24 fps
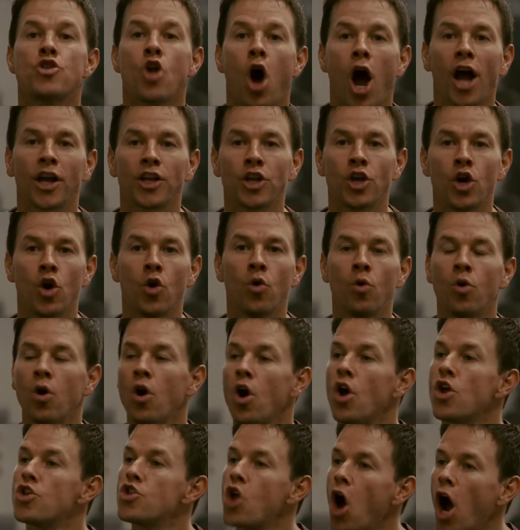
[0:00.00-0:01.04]
Not you,
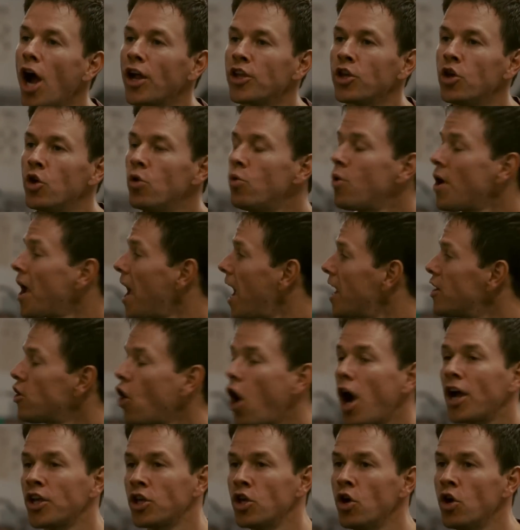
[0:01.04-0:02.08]
not you, and not